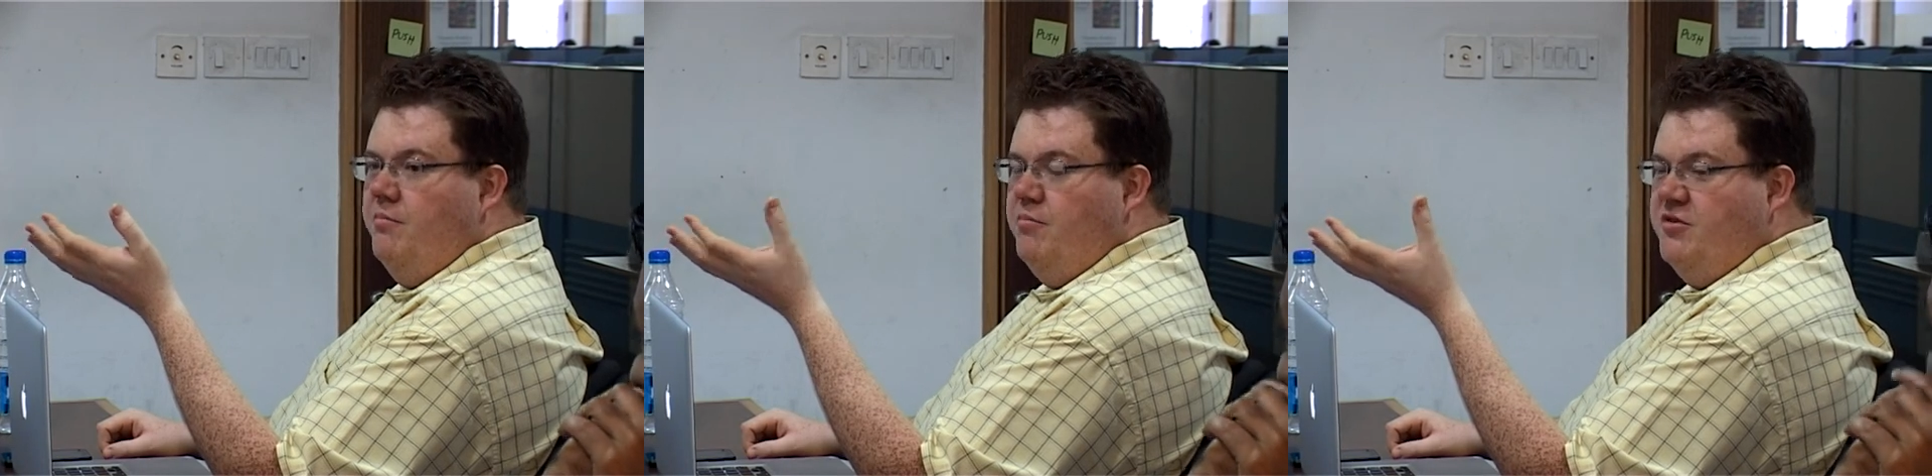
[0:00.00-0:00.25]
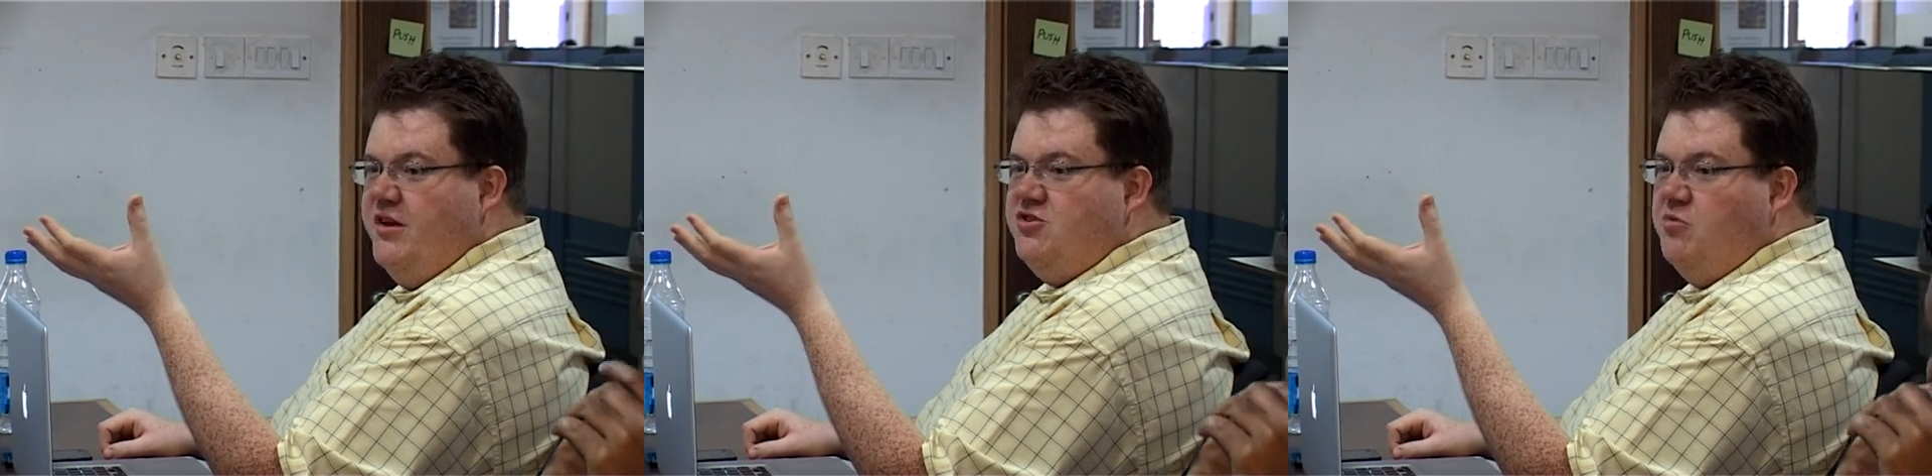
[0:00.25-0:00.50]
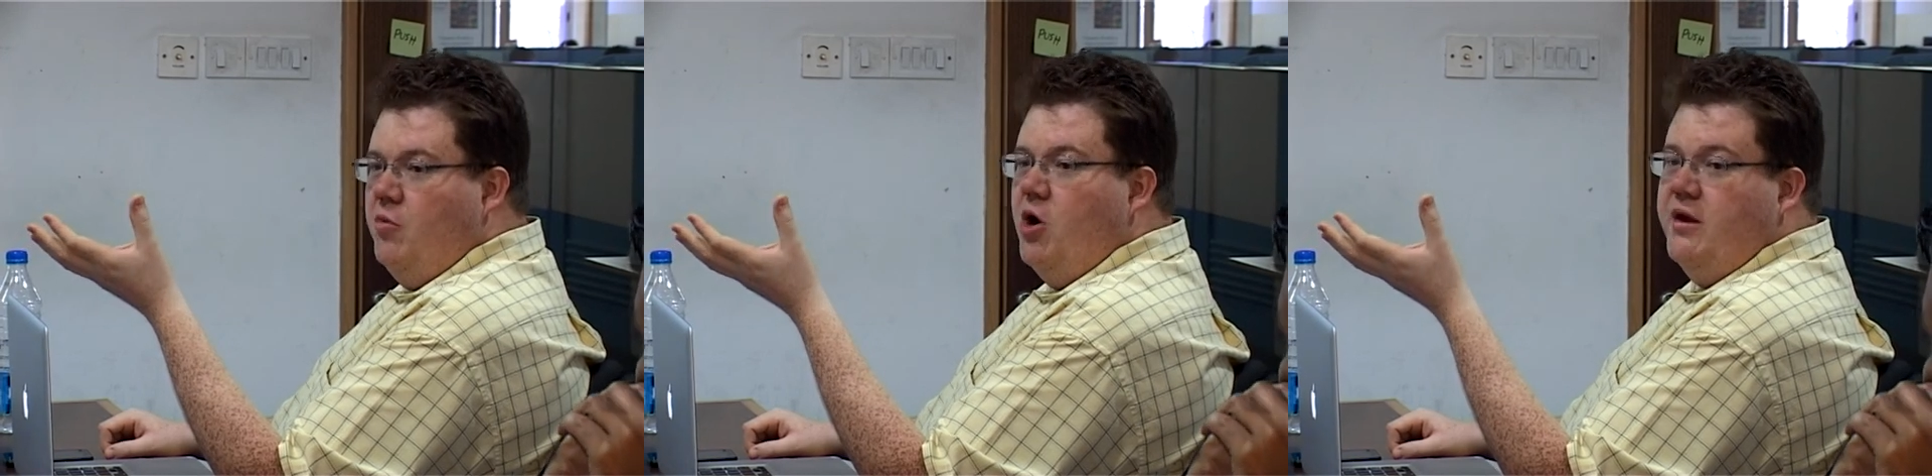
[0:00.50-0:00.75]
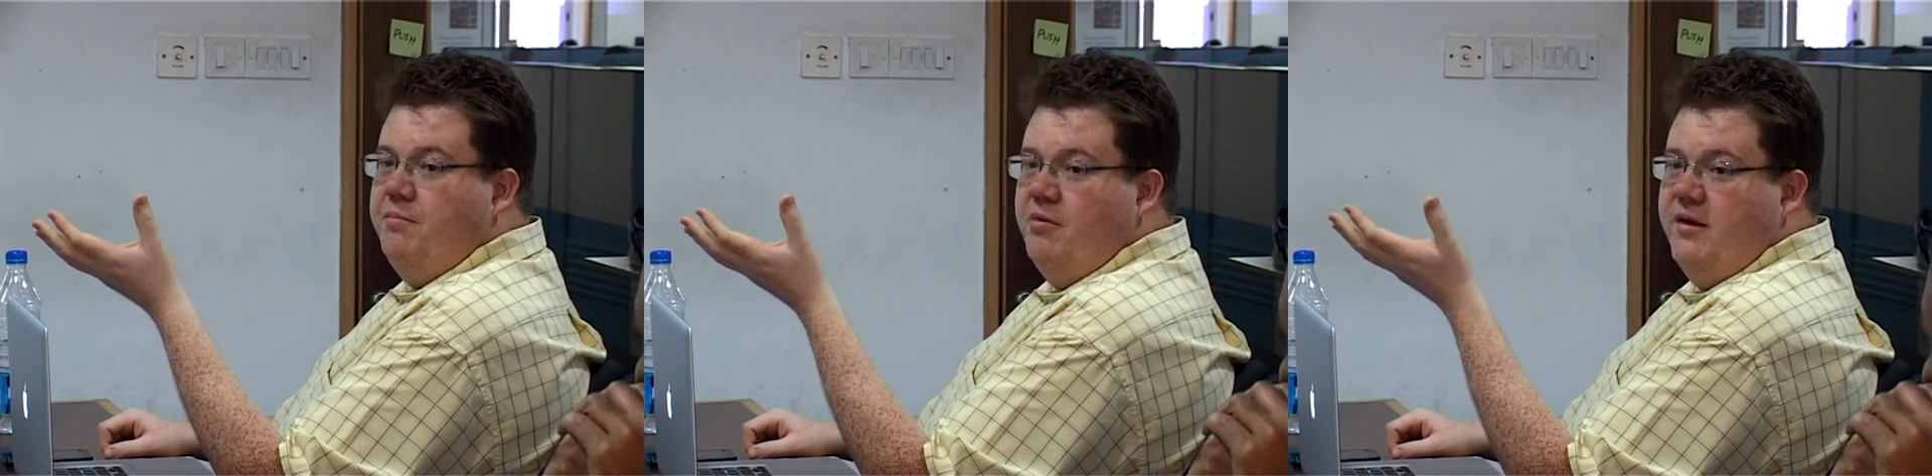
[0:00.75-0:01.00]
potential
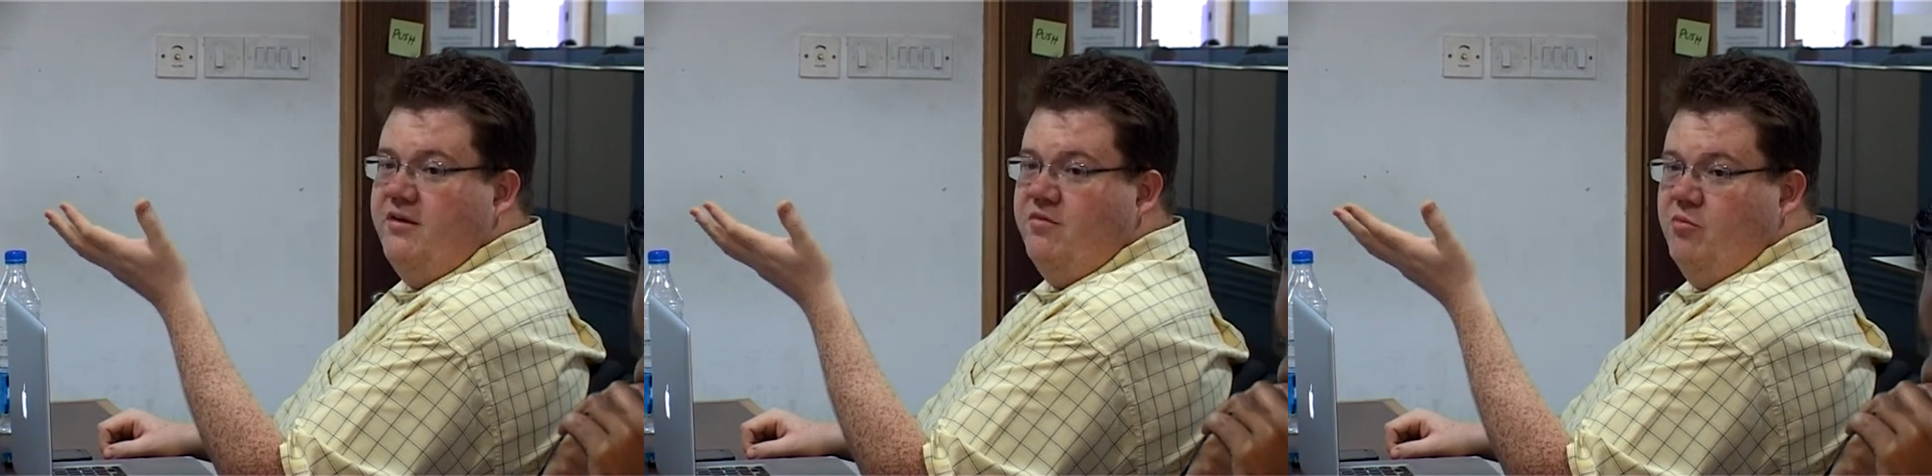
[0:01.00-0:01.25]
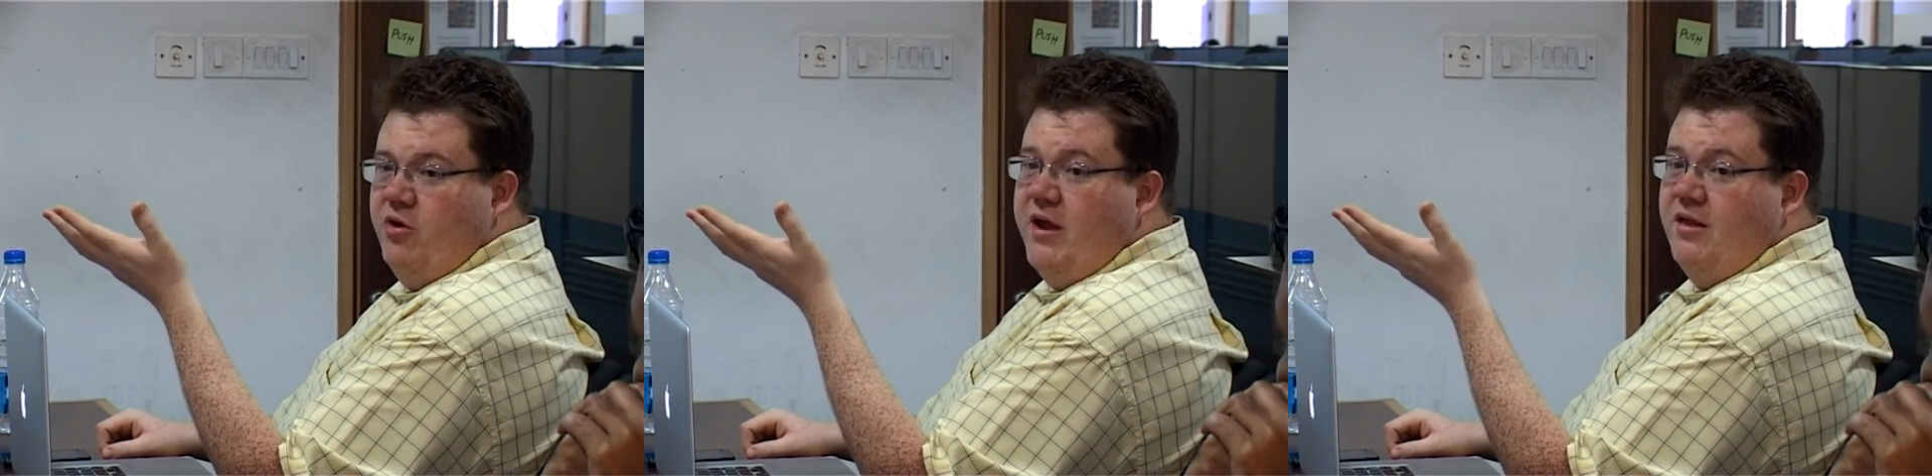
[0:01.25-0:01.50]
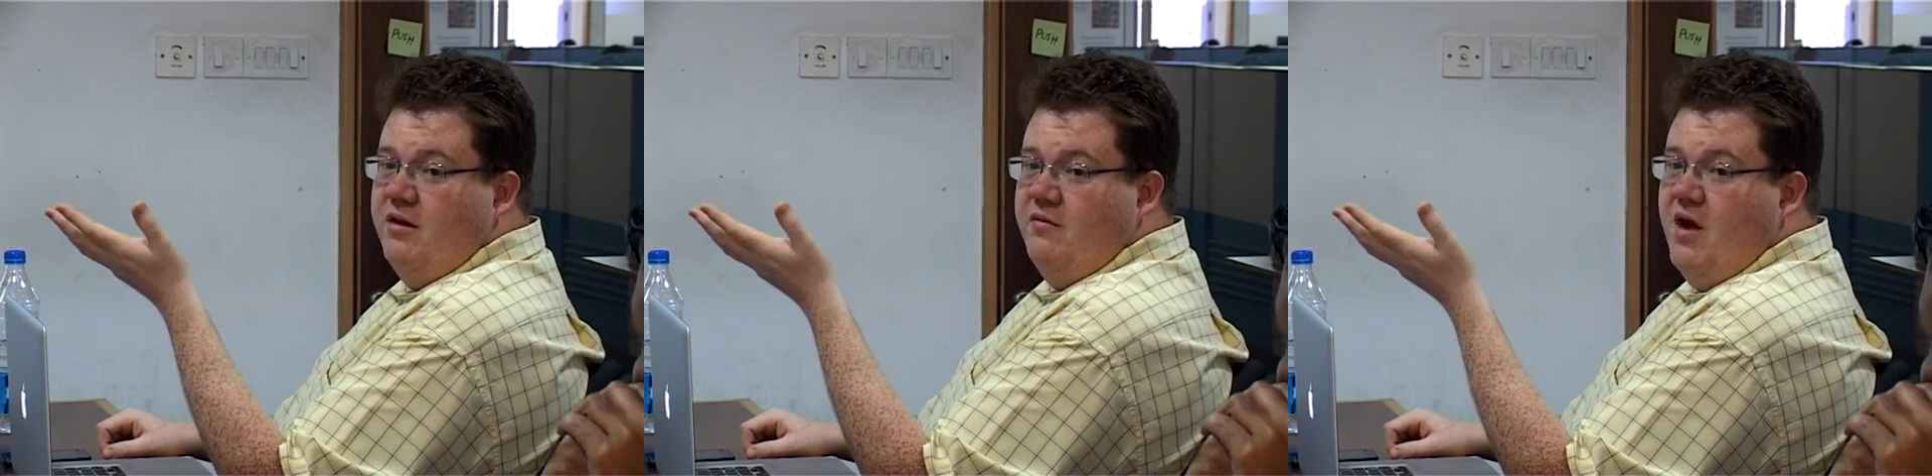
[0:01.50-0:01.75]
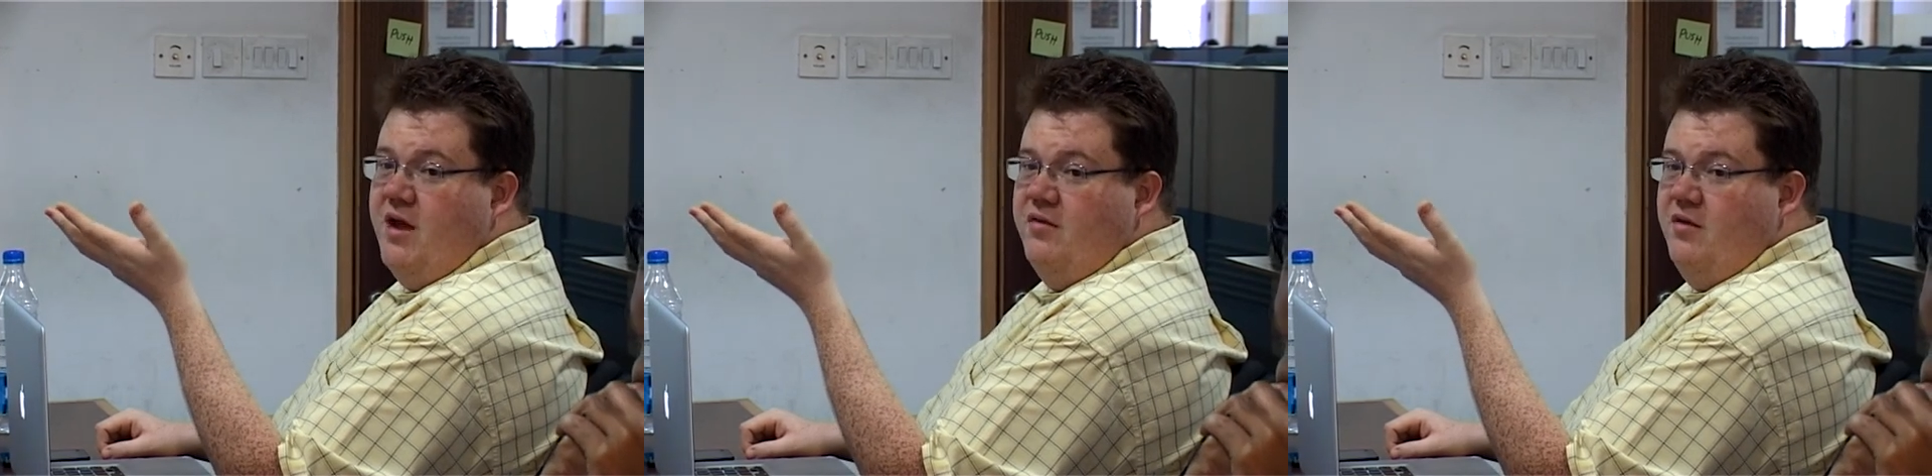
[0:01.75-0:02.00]
marketplace from looking at the
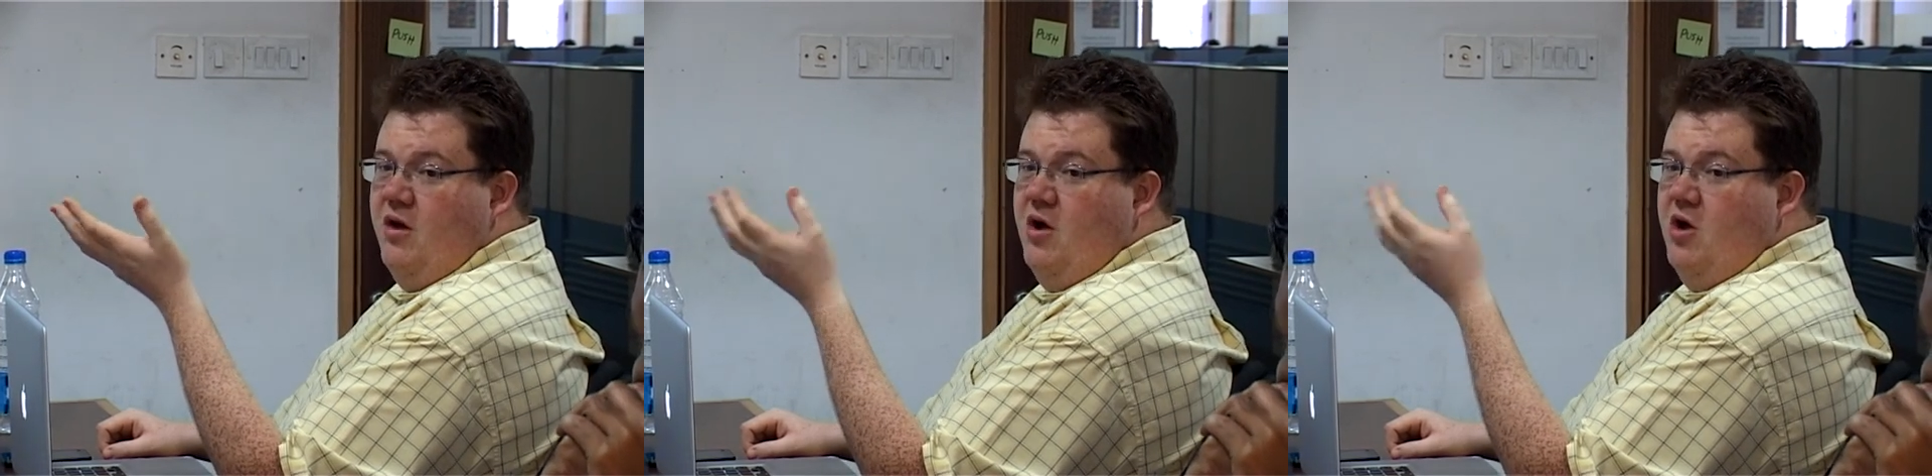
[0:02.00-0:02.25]
device.